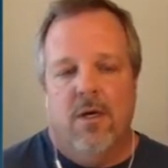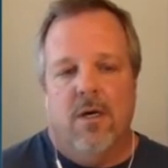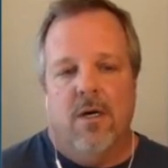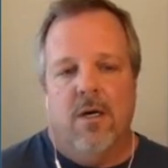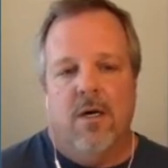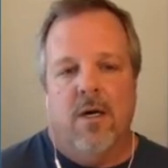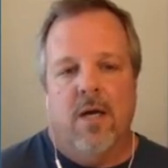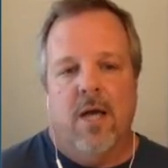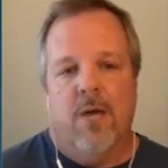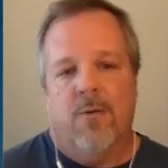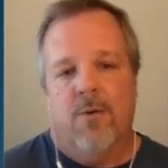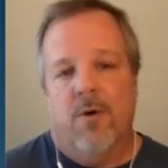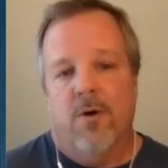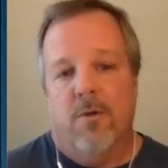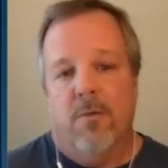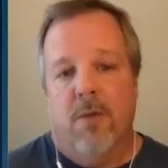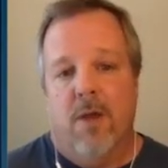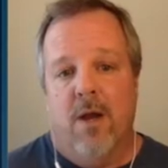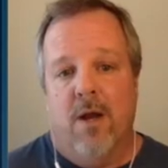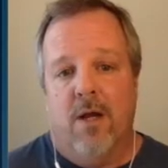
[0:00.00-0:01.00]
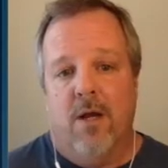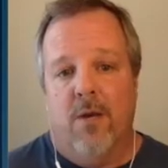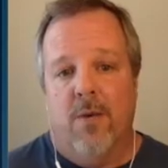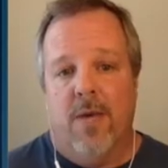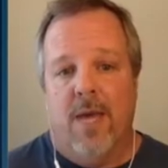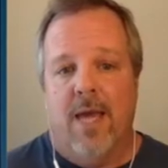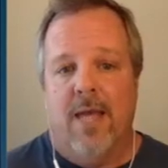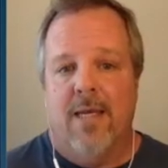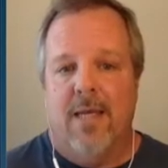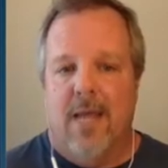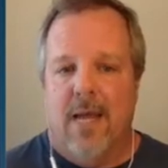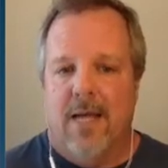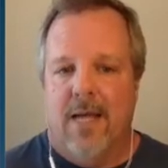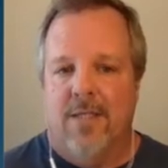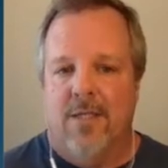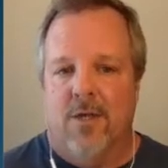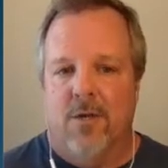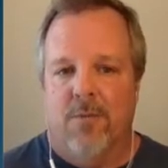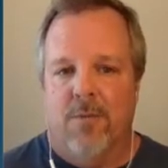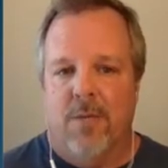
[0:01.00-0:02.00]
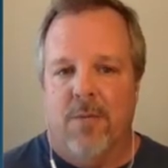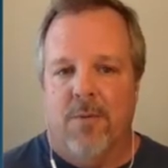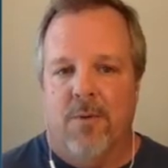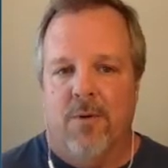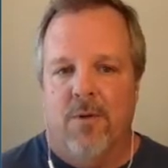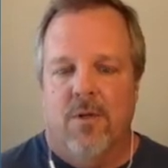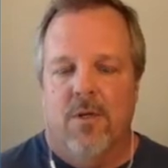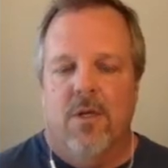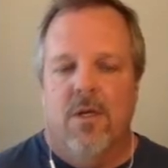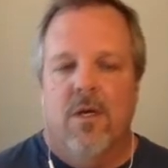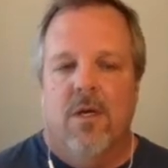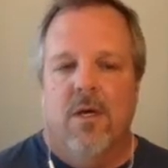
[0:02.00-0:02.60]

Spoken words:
At Road America, we had 9 turn people.